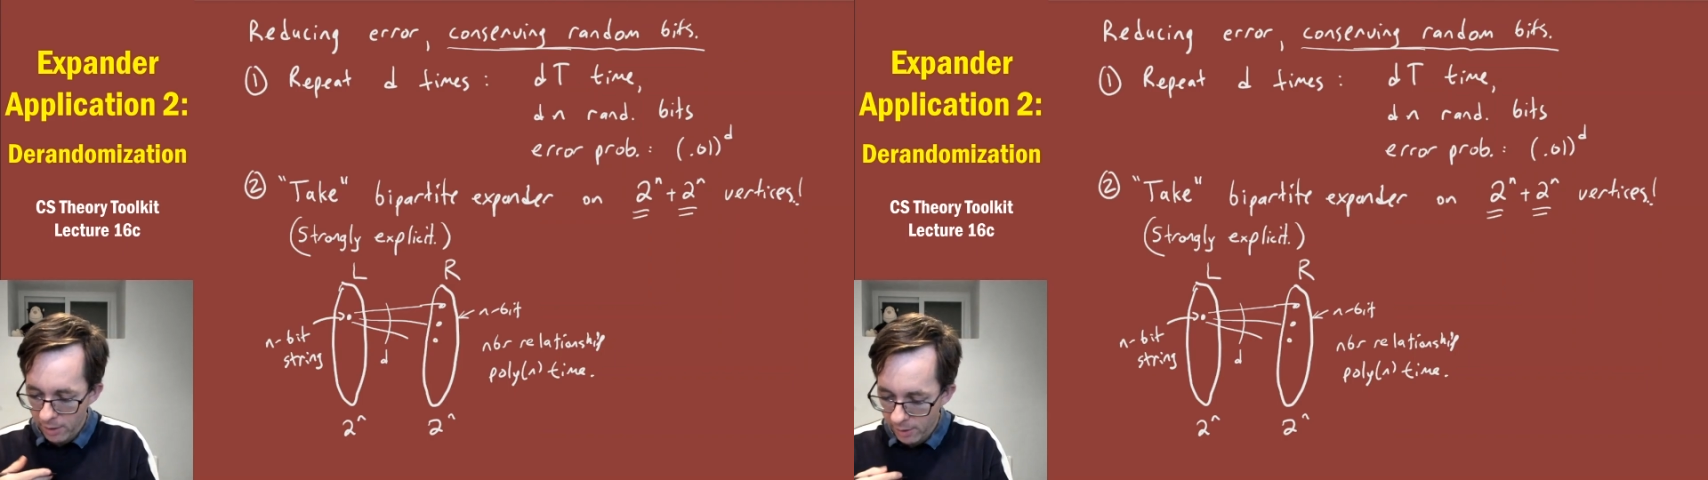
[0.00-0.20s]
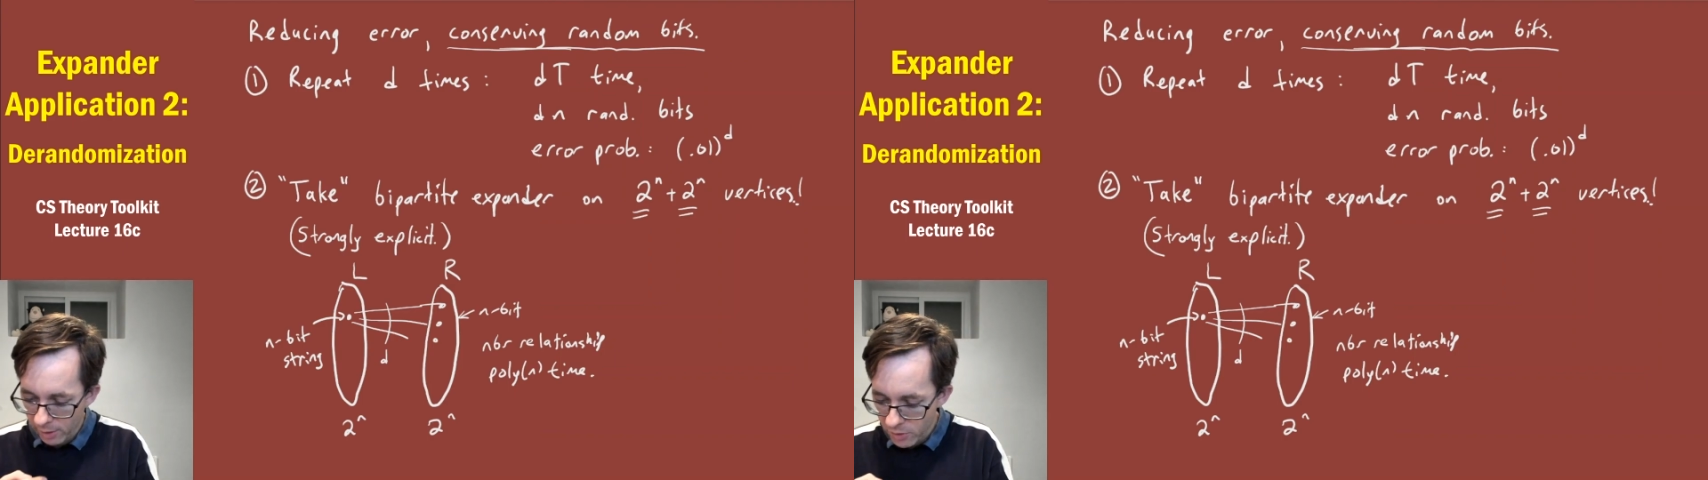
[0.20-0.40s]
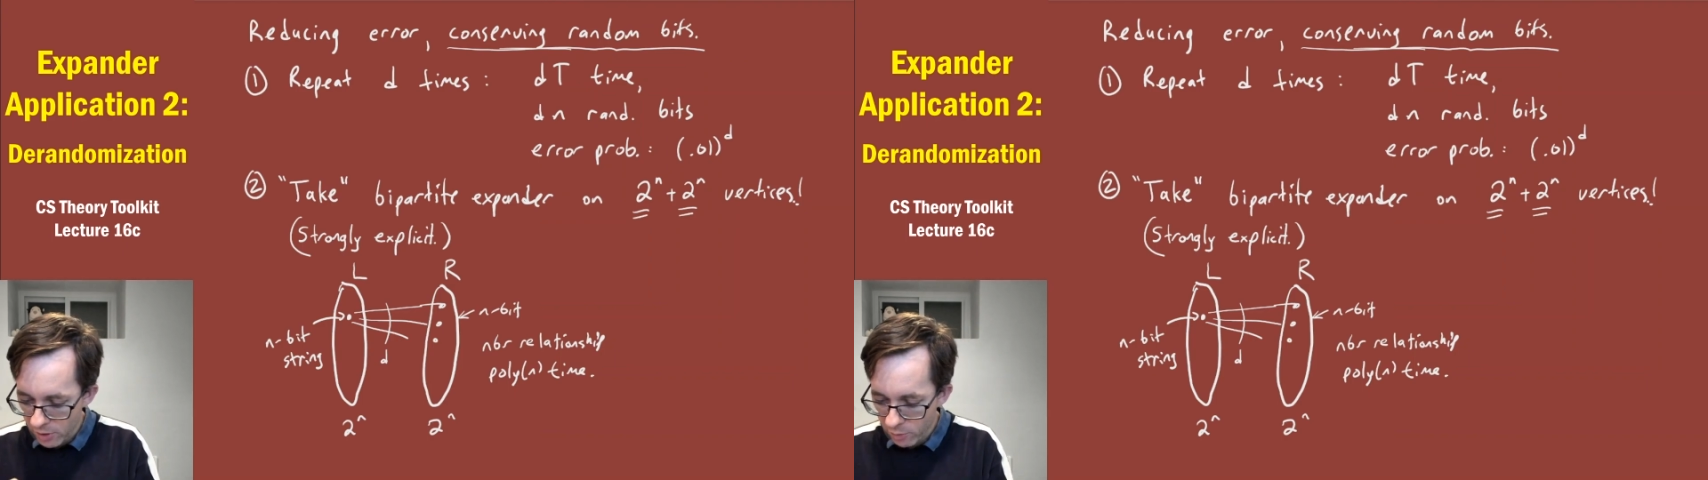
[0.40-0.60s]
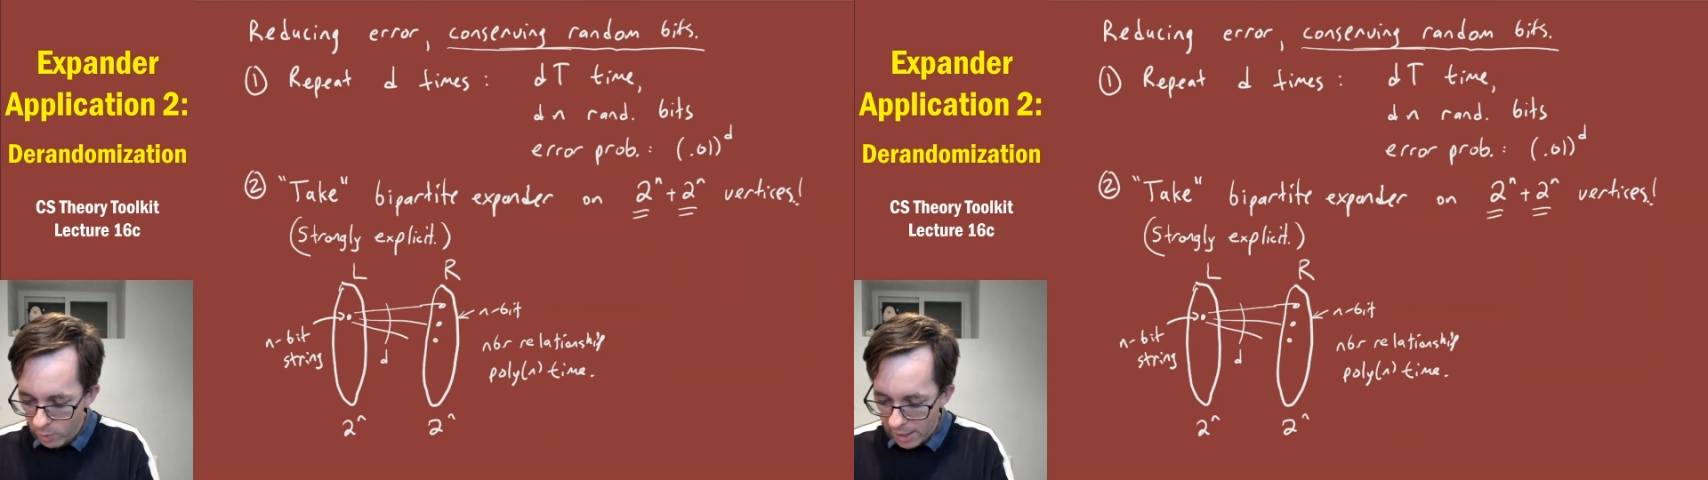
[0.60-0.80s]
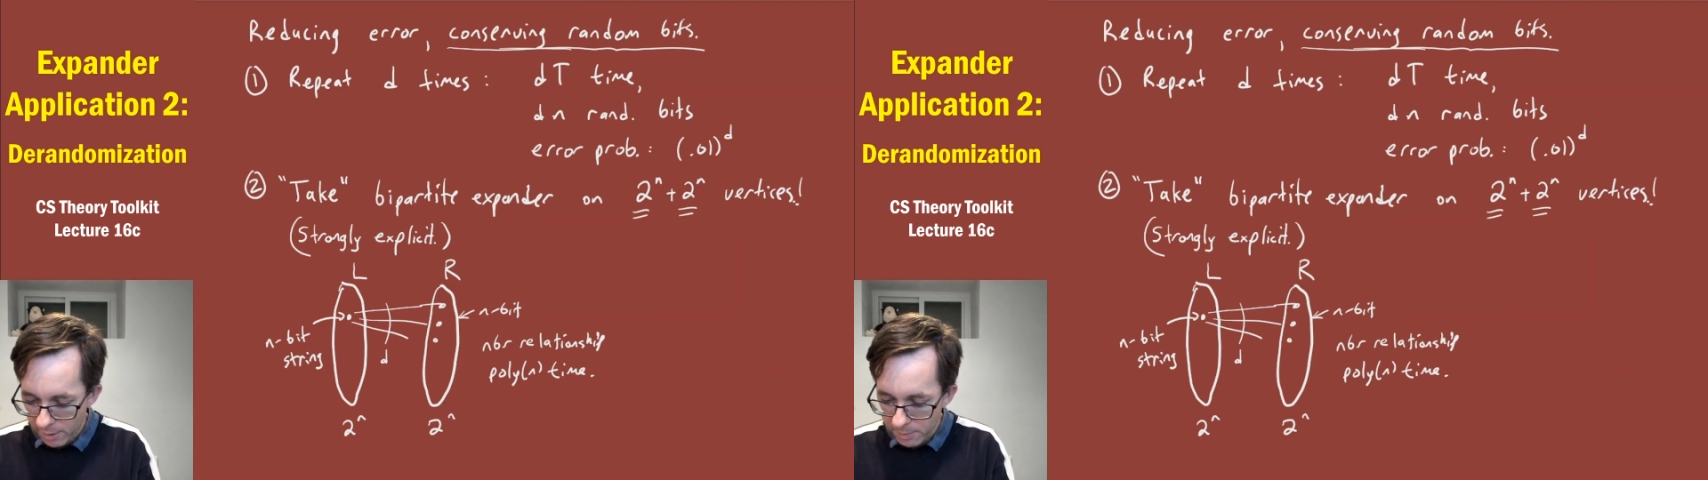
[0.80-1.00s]
that conserves
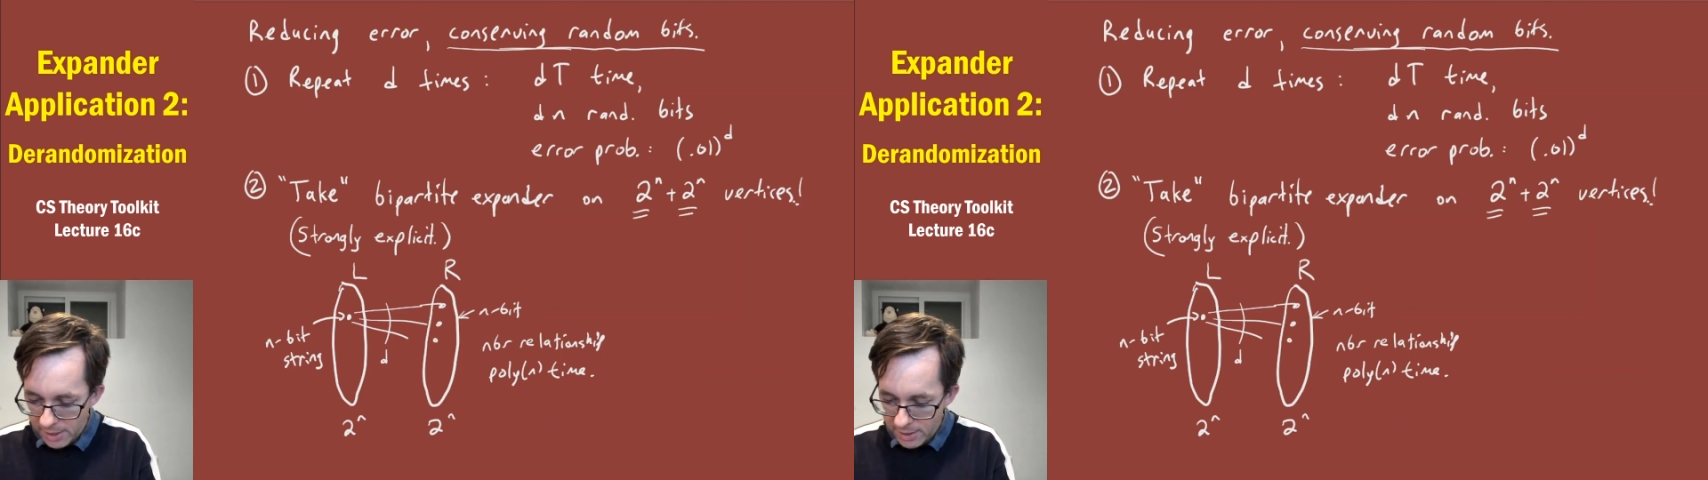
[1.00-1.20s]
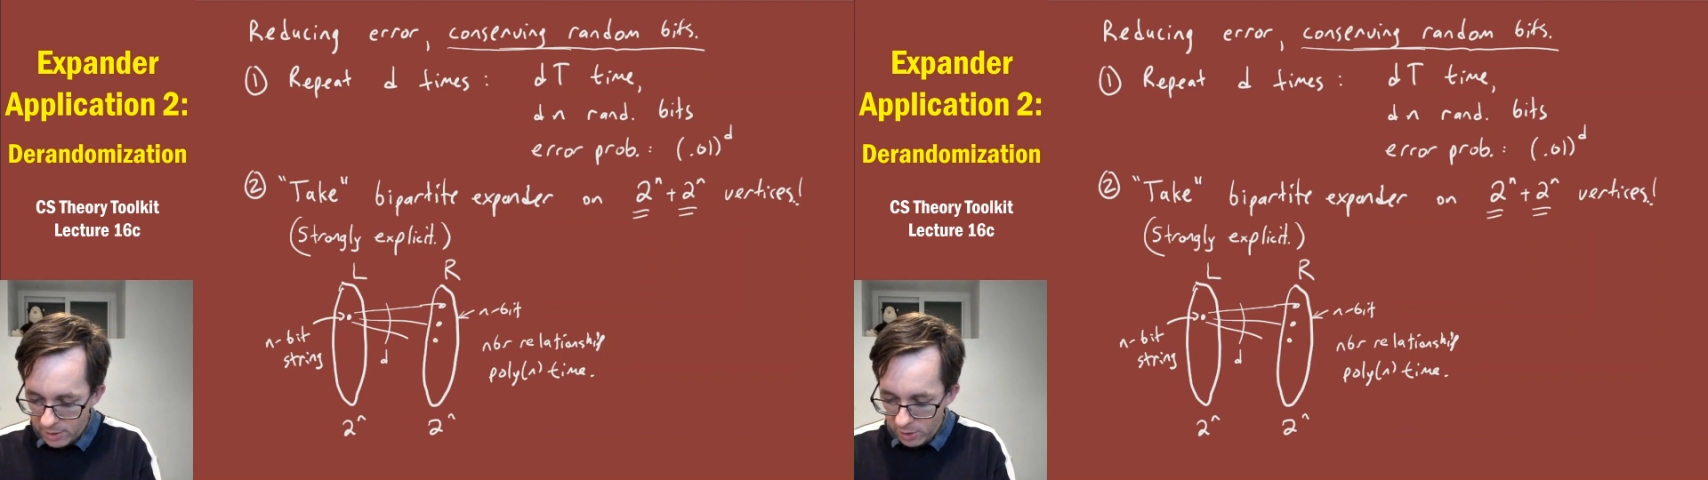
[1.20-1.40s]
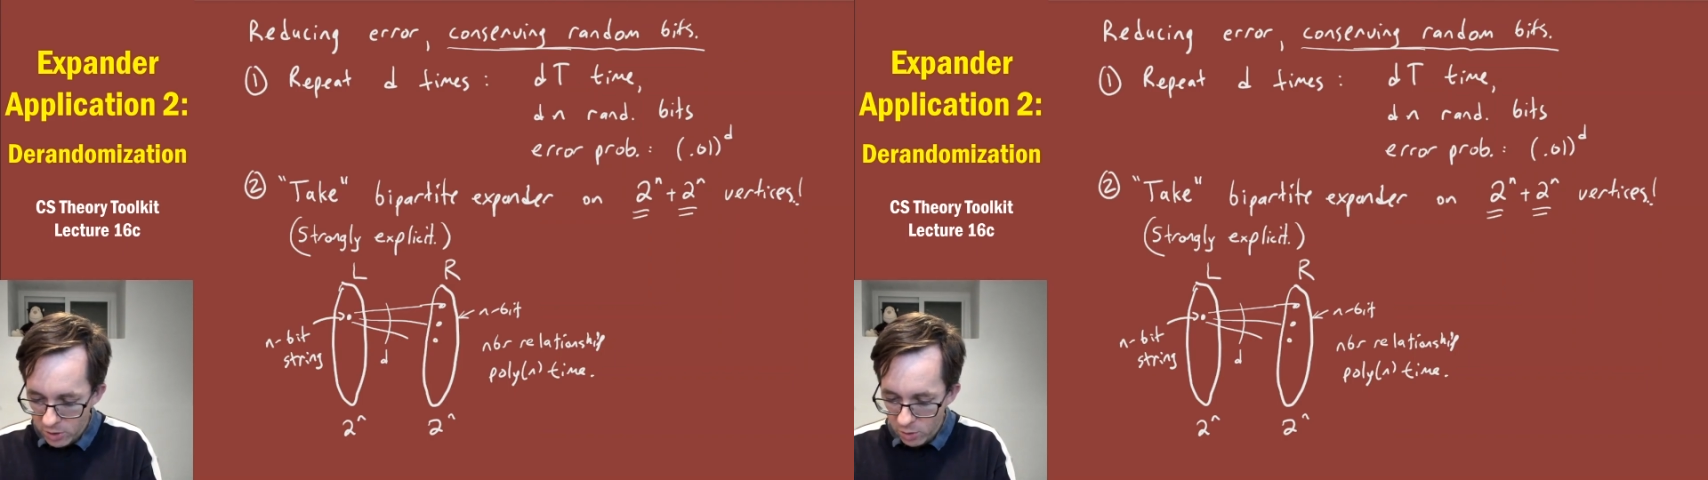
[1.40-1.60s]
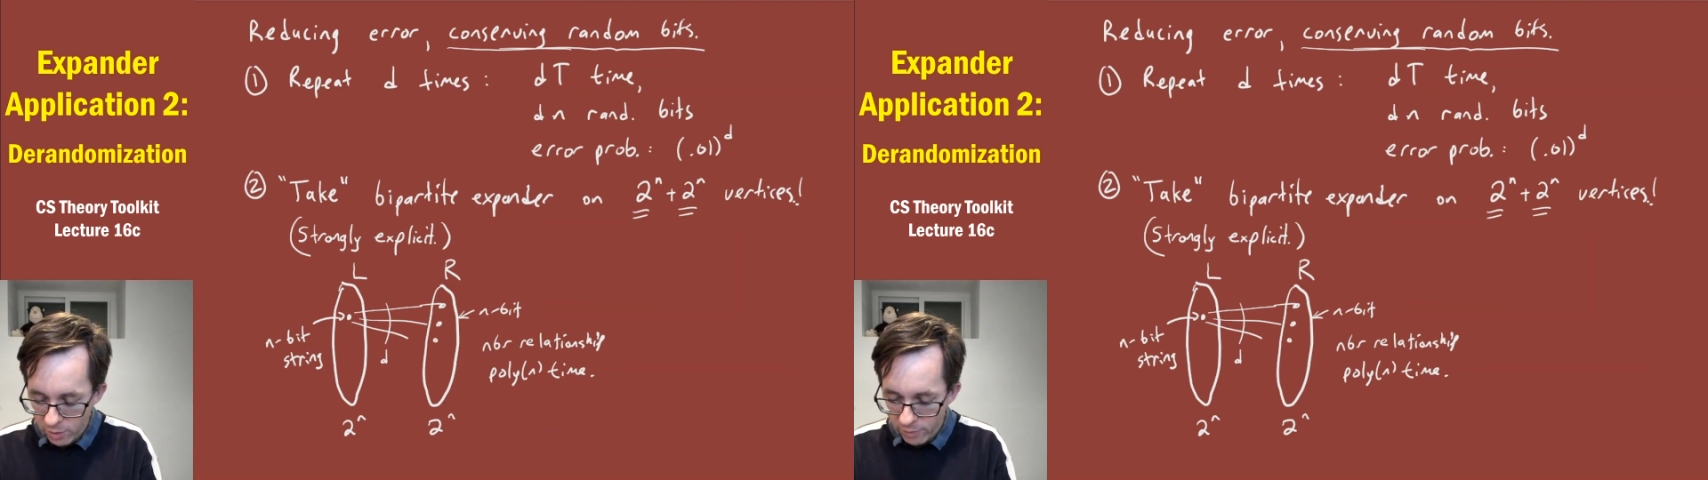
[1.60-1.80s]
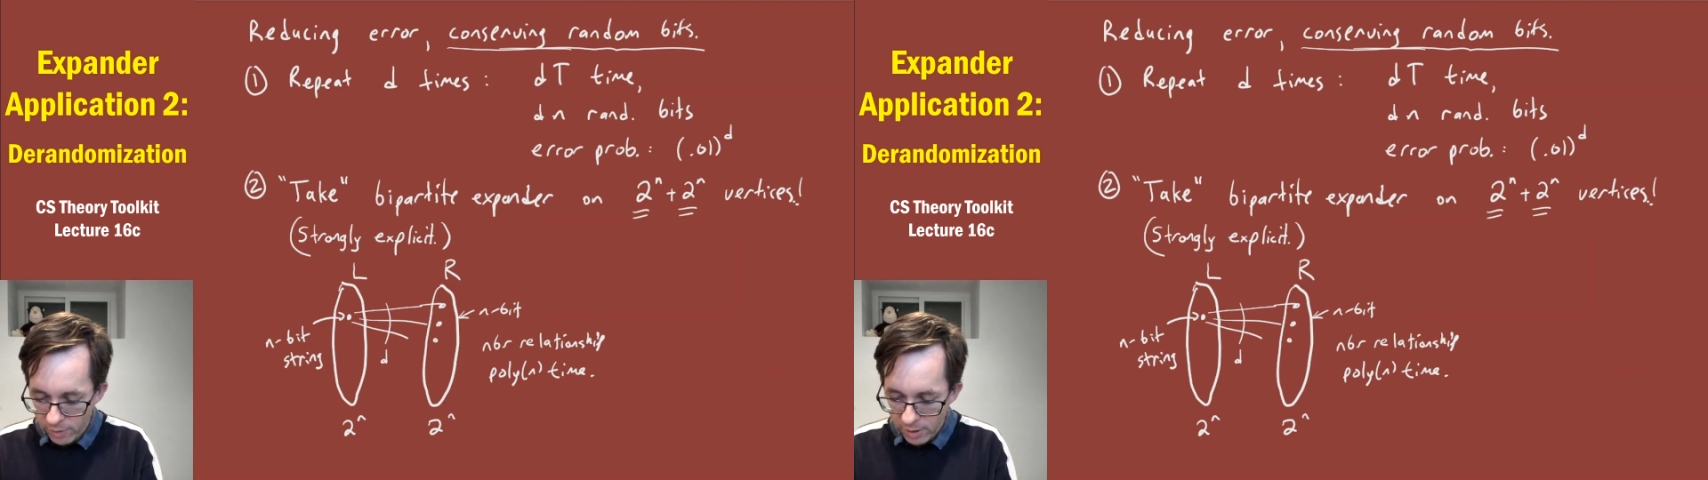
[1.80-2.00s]
randomness is going to sort
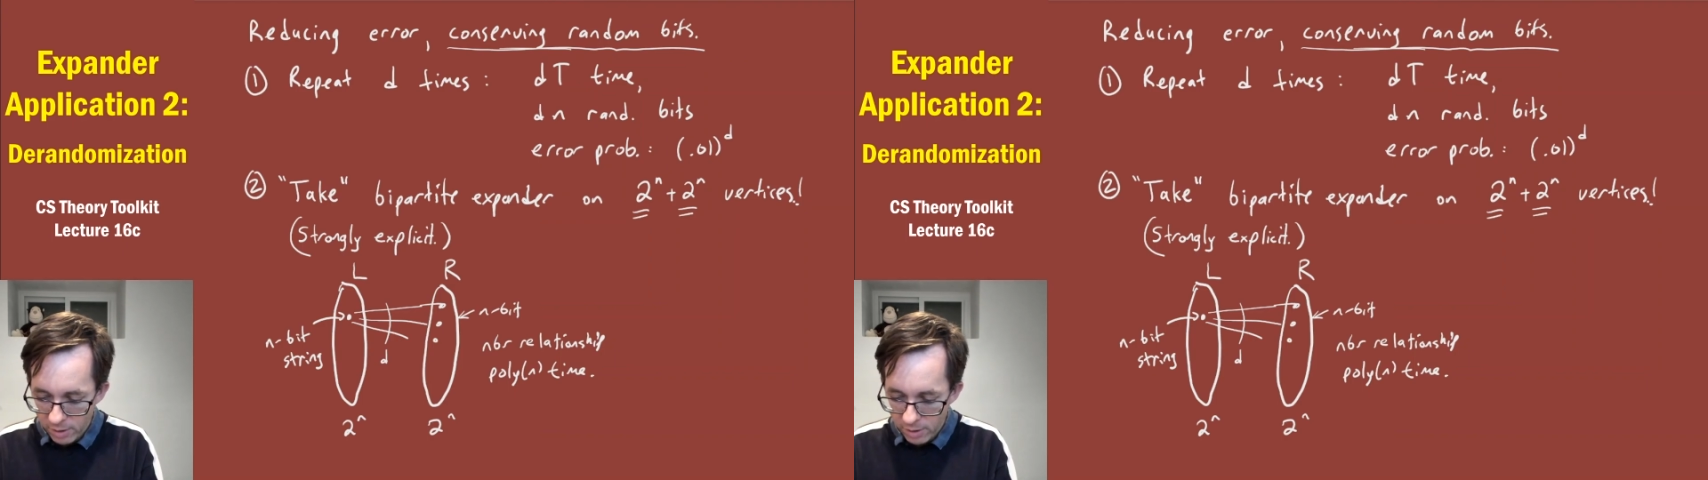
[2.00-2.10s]
of